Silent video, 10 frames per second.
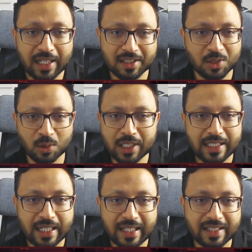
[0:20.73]
And
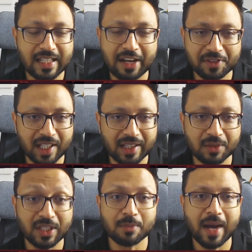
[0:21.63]
storytelling is
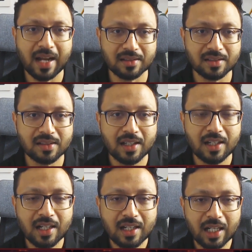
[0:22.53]
everything that really matters.
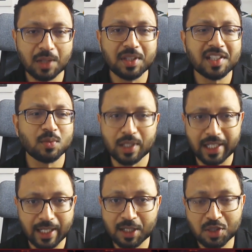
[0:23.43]
Now, this is
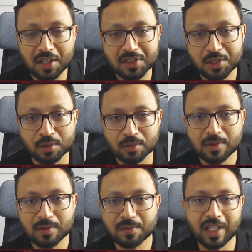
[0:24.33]
what data engineers
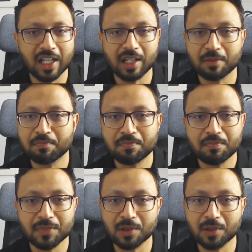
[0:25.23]
do. The